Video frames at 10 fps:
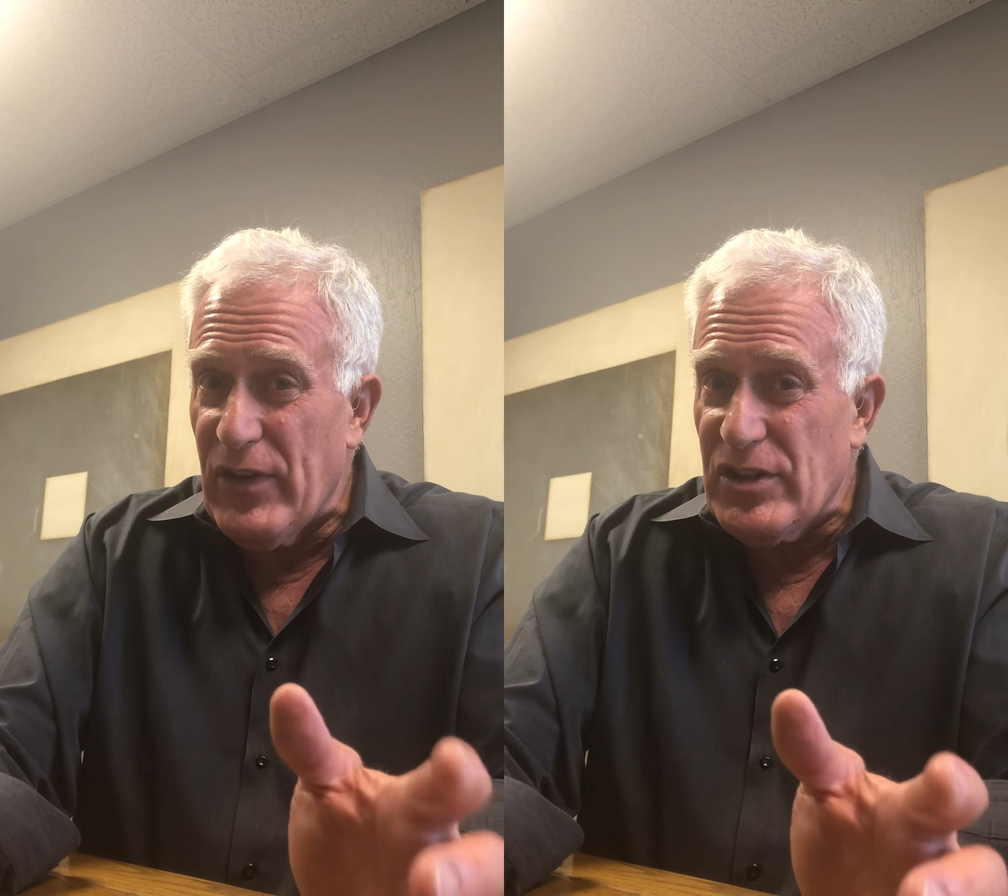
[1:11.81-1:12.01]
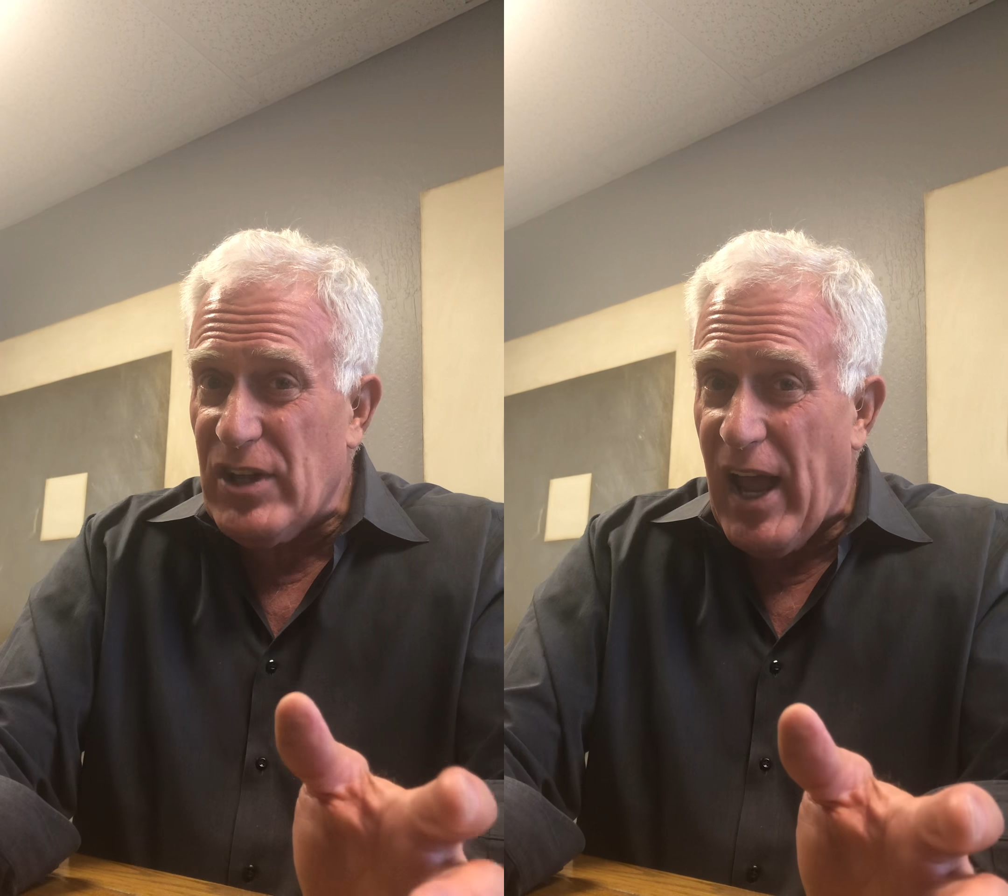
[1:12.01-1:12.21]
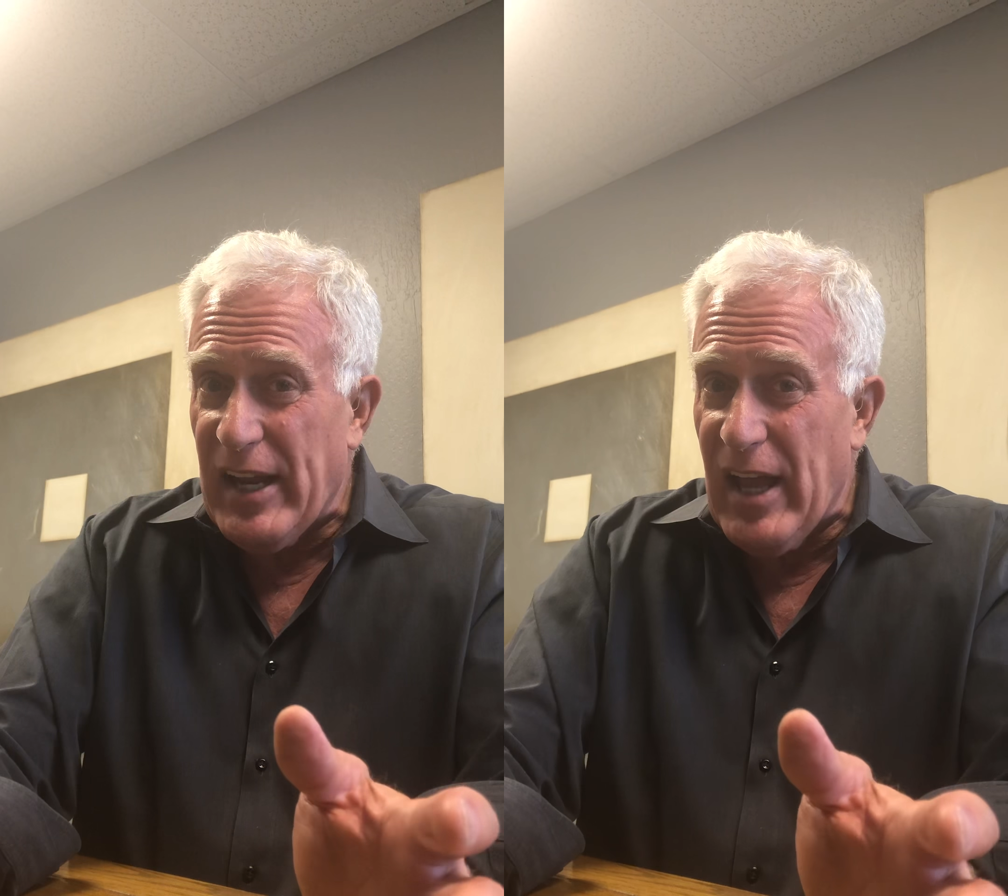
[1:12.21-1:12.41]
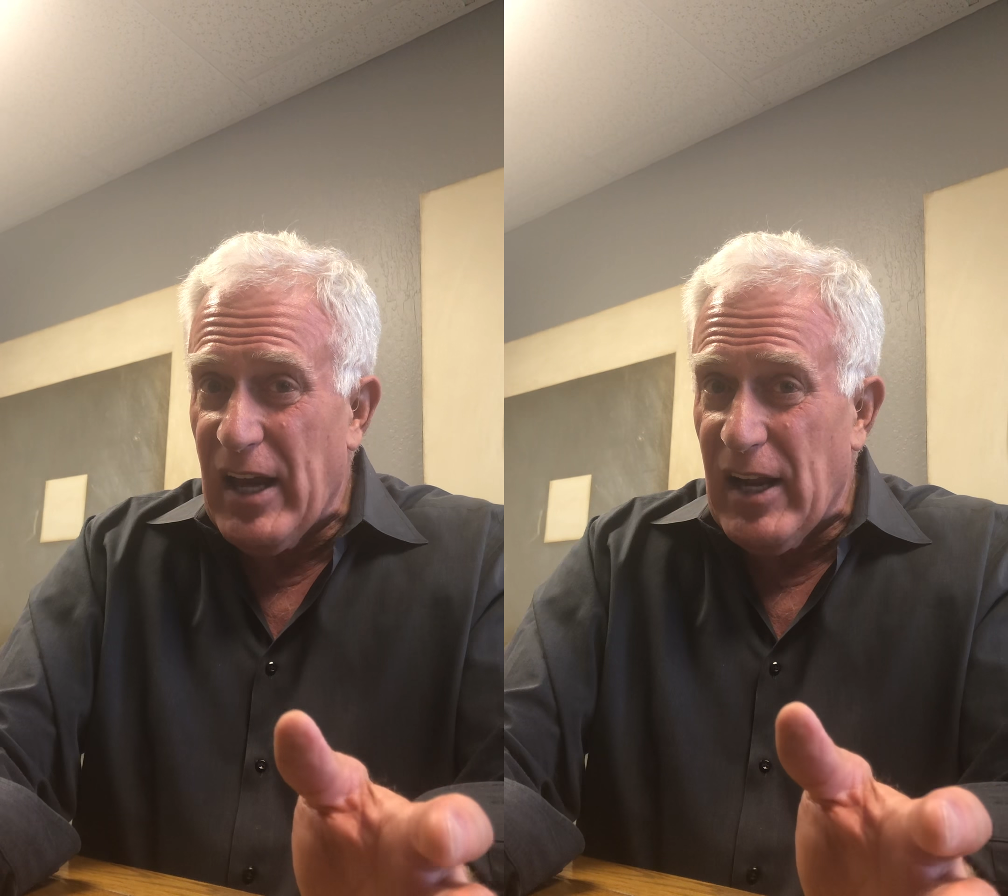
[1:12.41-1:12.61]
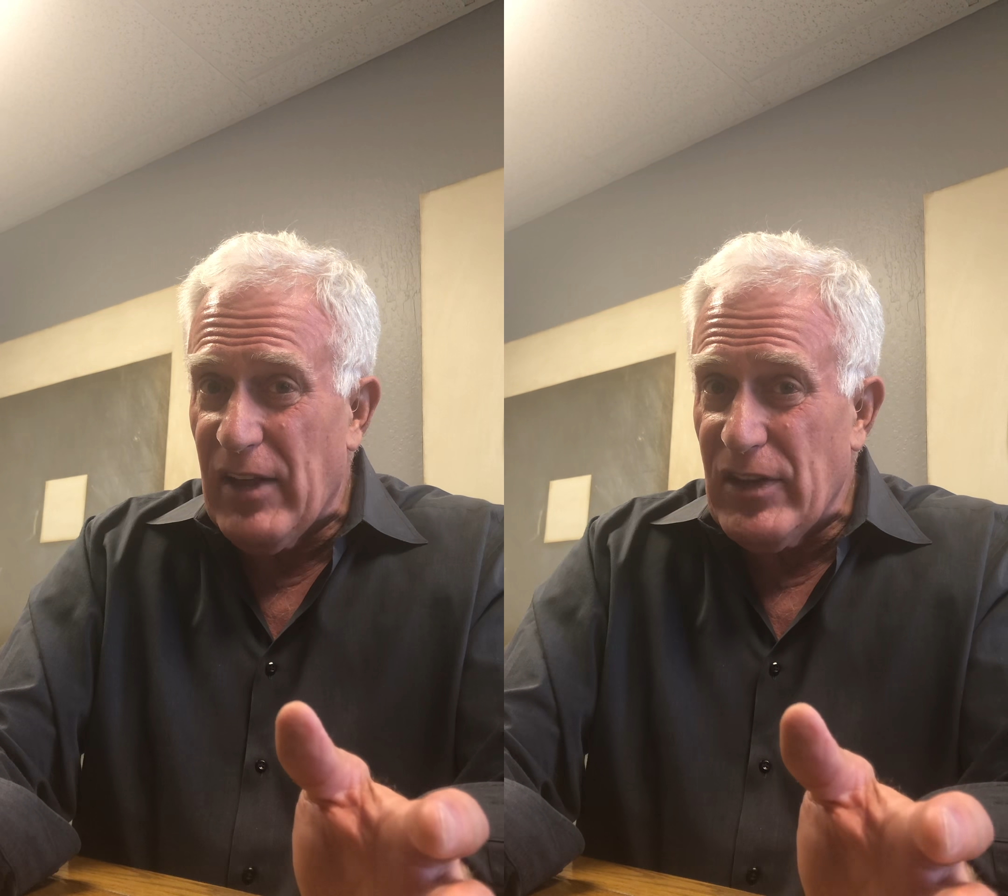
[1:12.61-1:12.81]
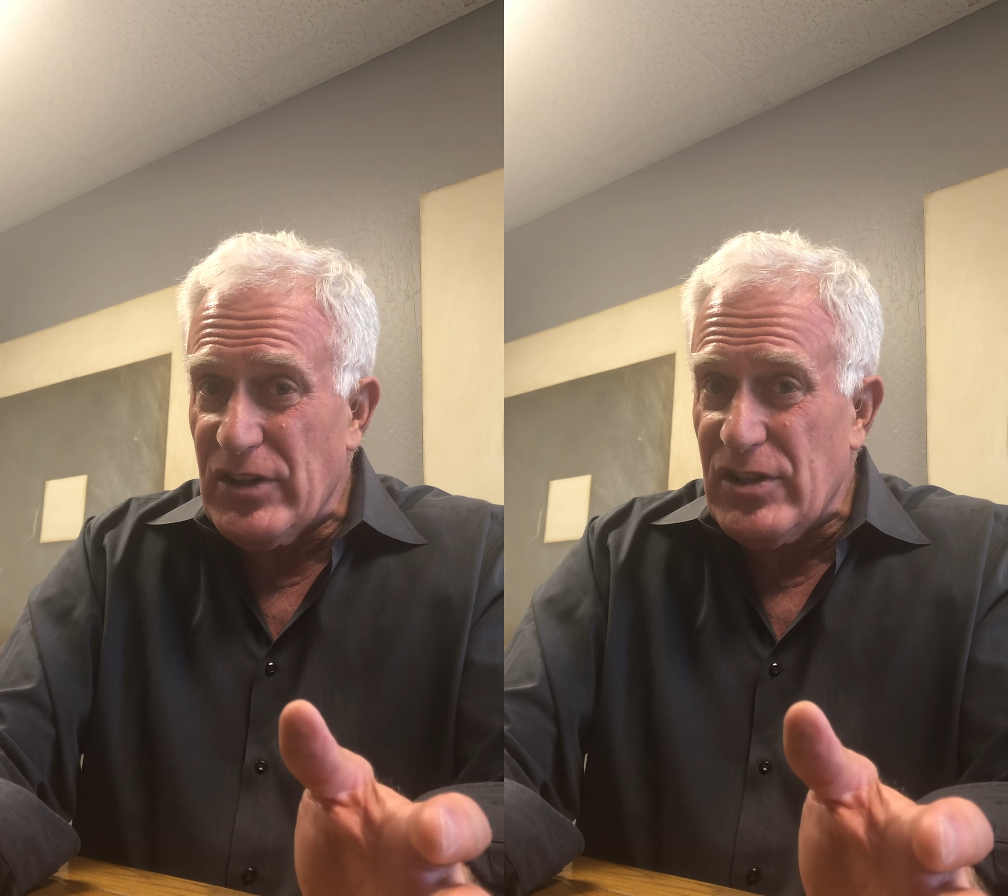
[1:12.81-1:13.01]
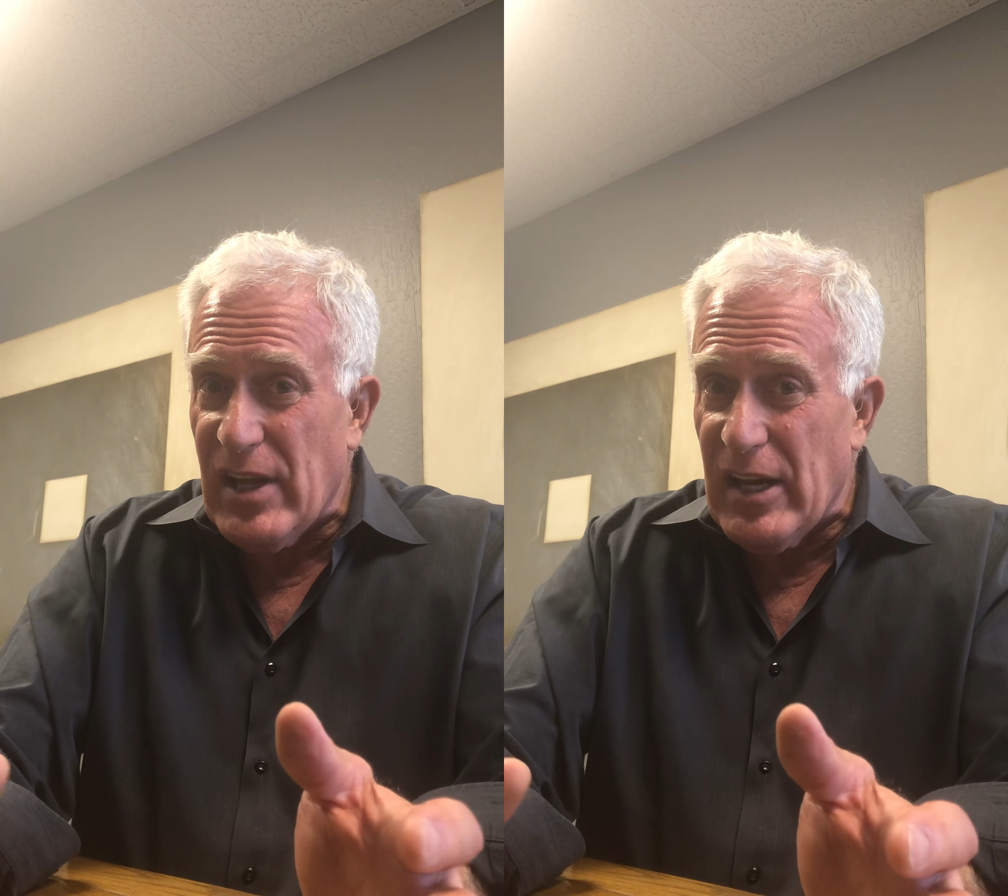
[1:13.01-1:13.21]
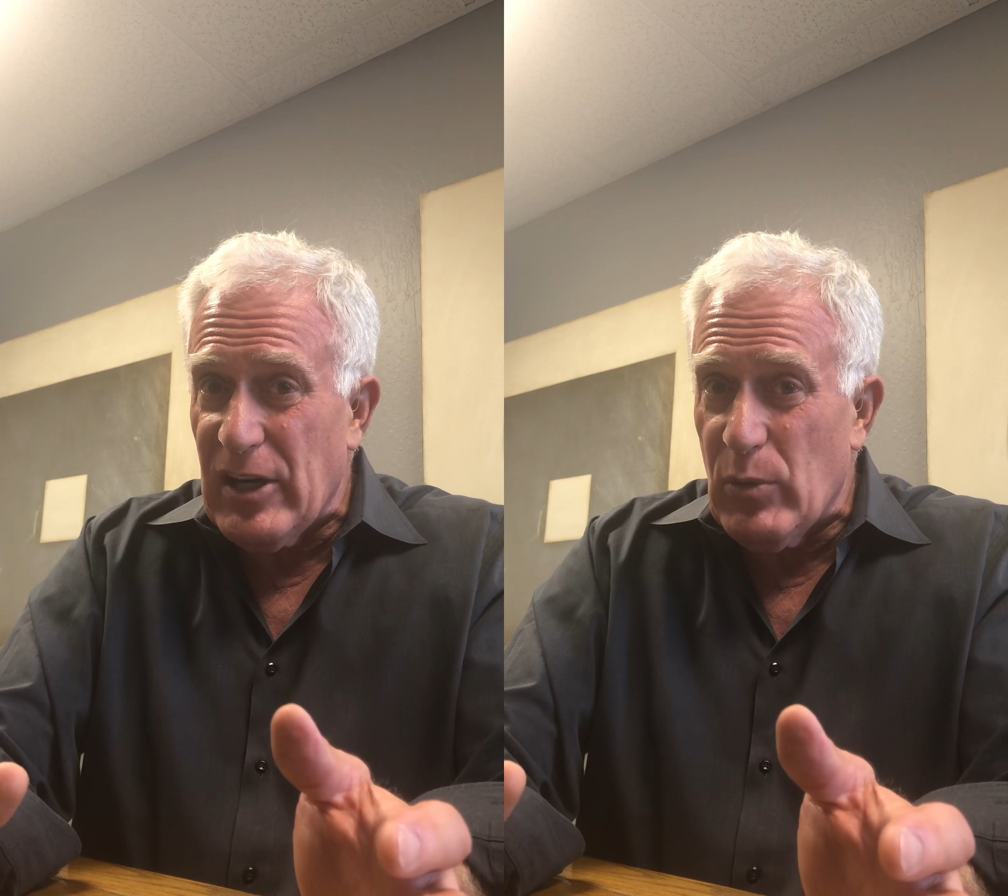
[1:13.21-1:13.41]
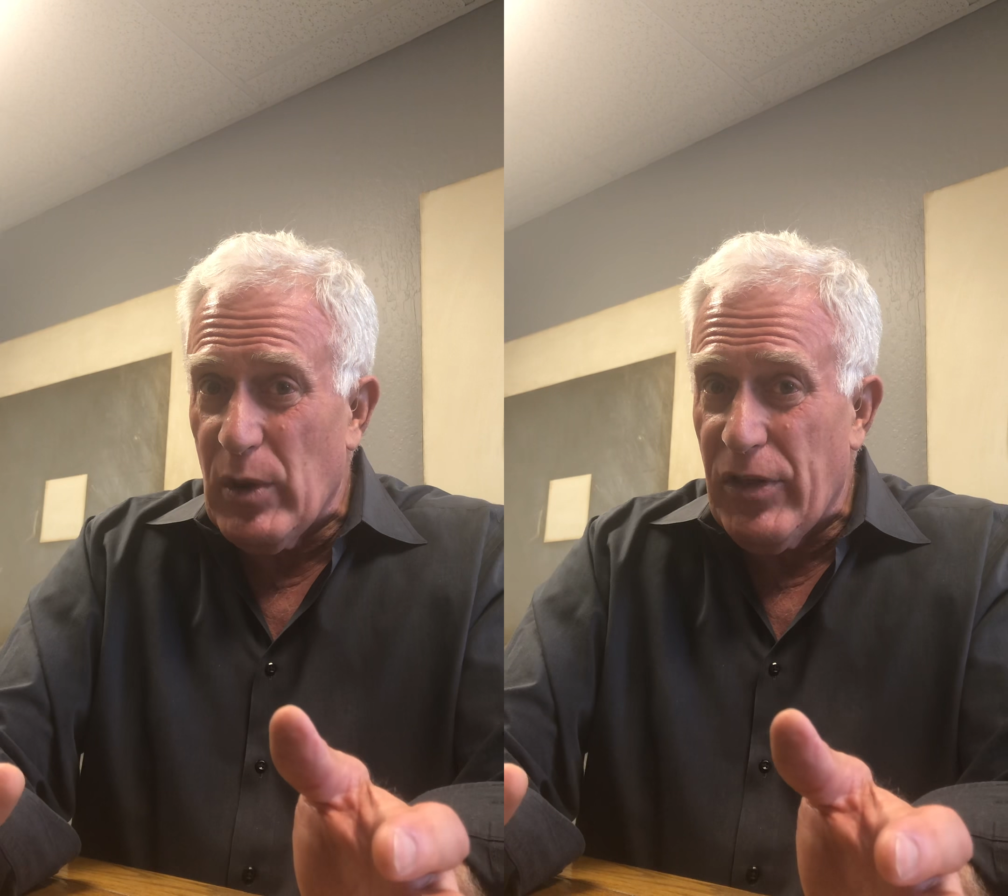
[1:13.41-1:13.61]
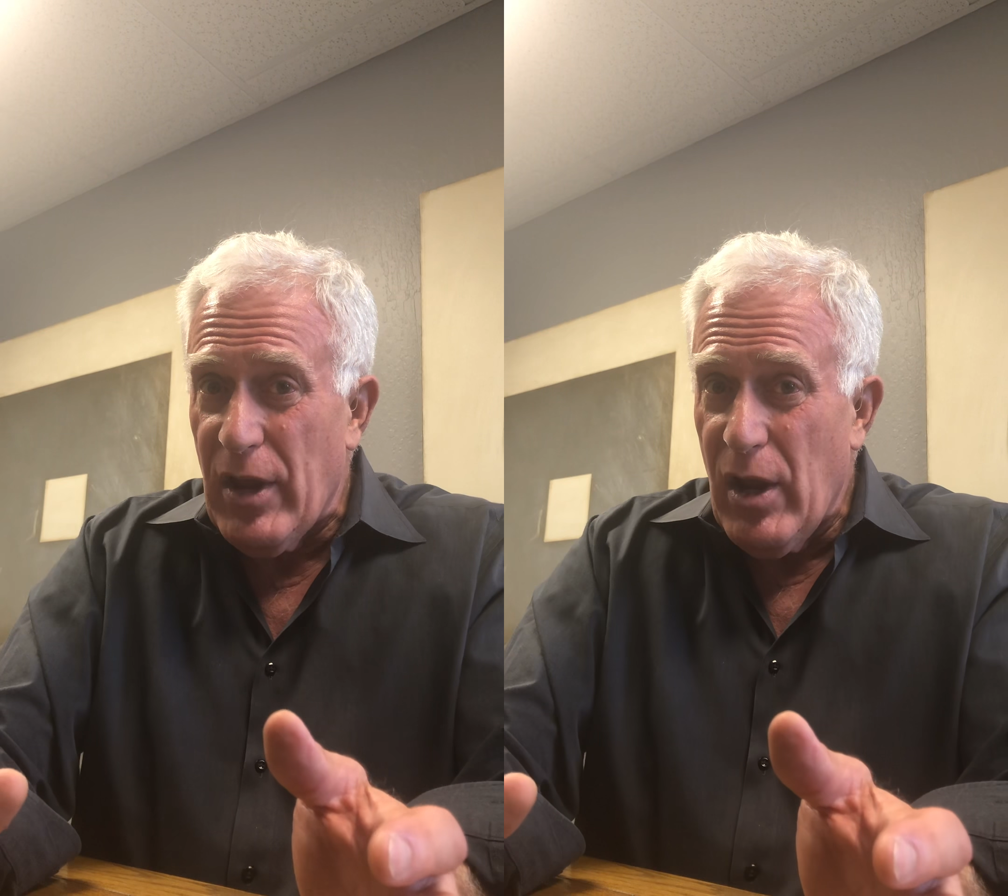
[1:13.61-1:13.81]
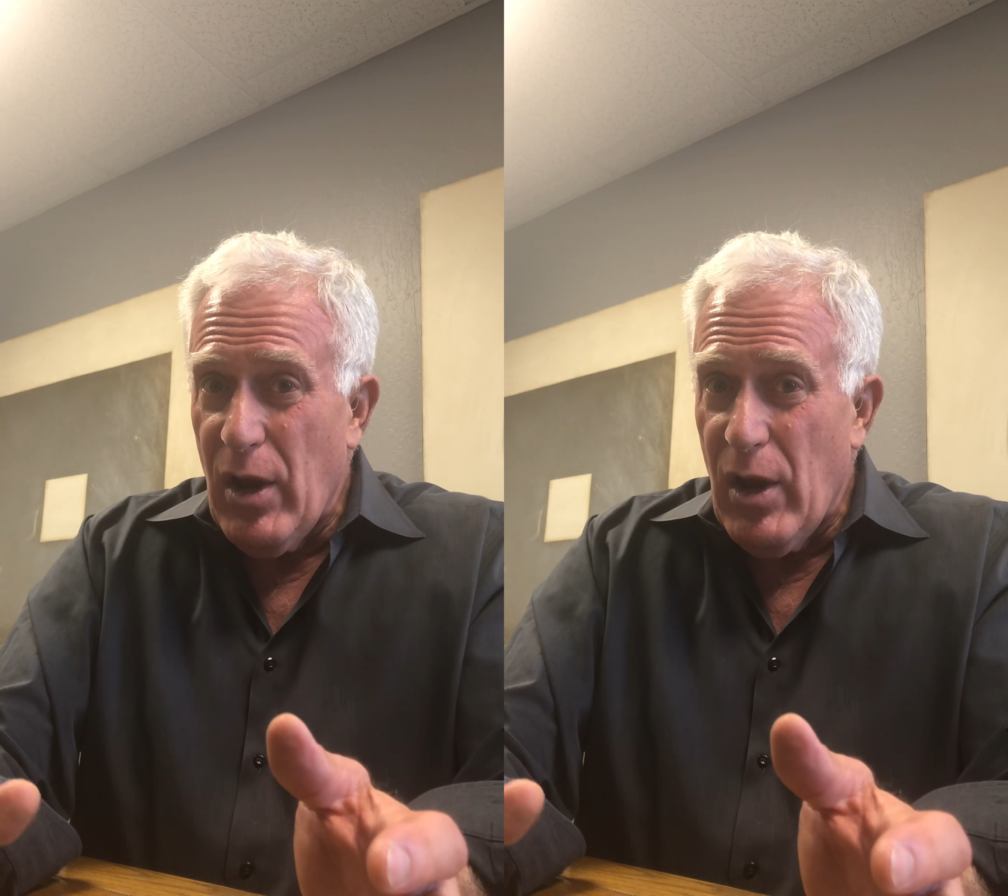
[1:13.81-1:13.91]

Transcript: This guy got on the stand with